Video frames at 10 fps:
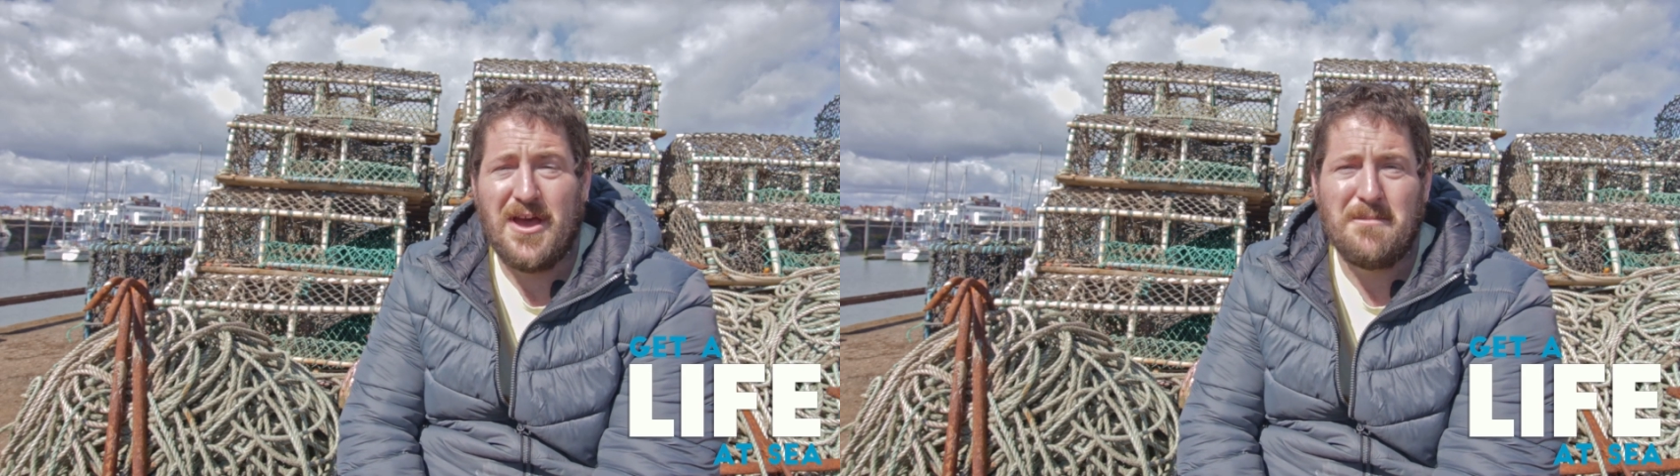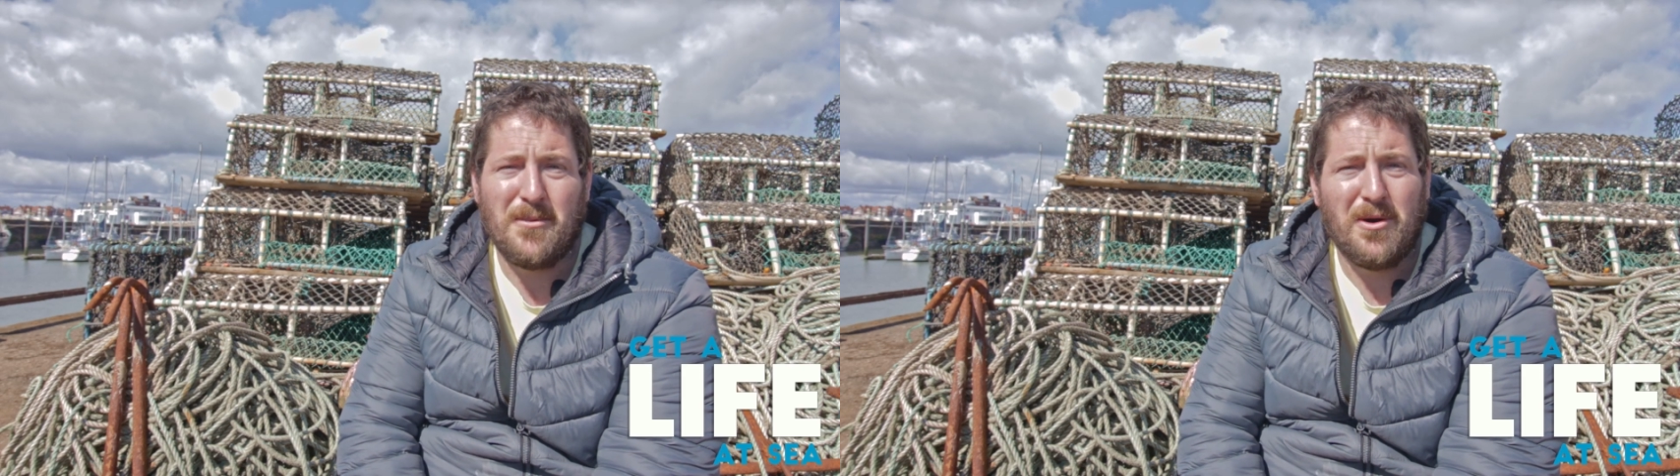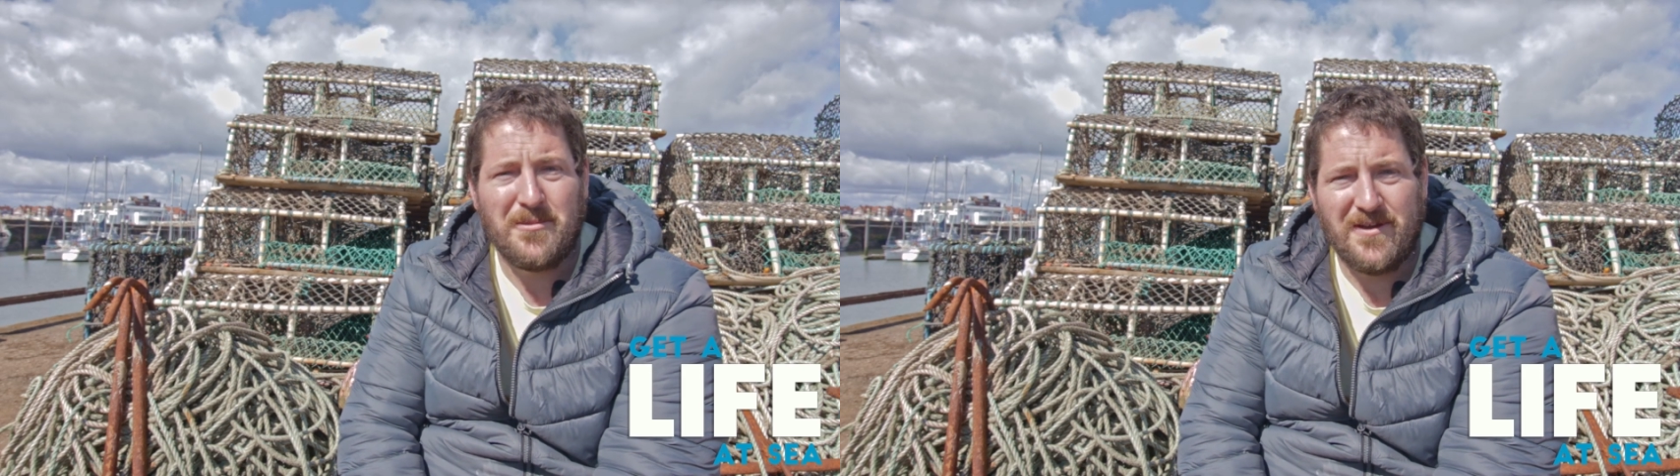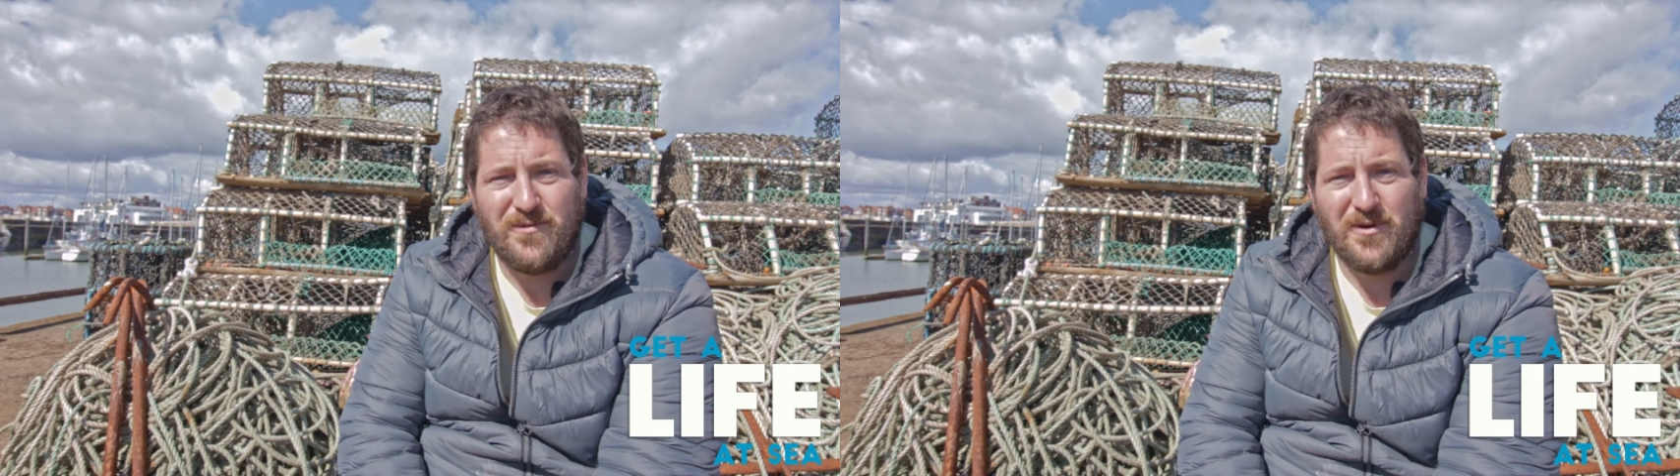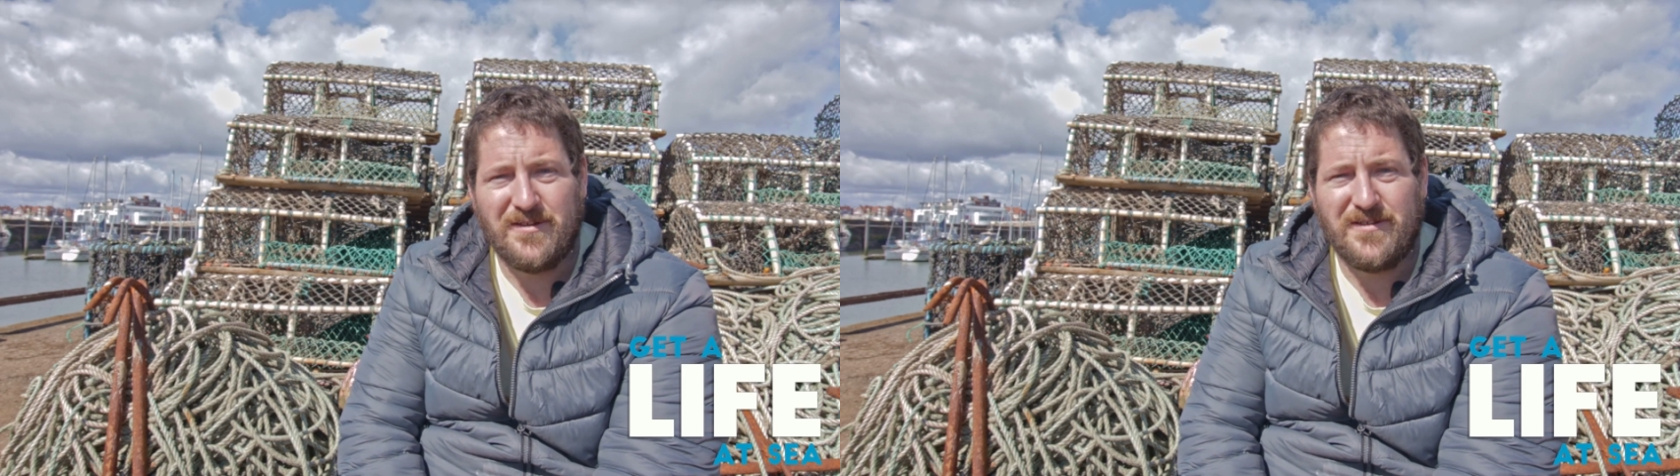earn more money if
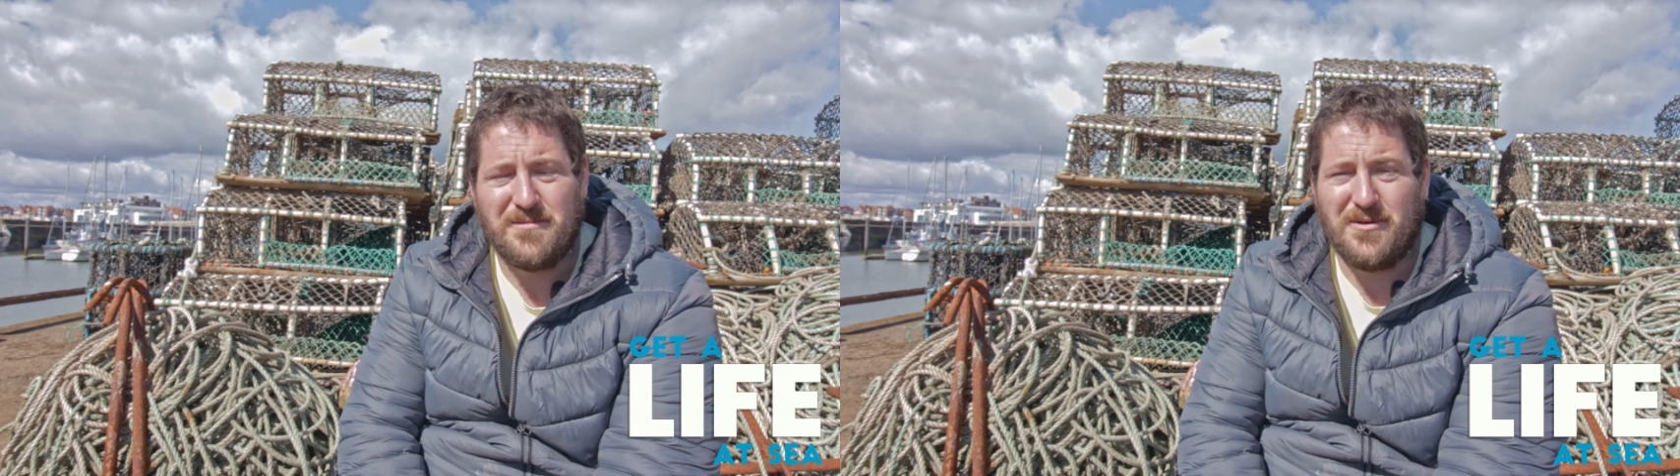we wanted to,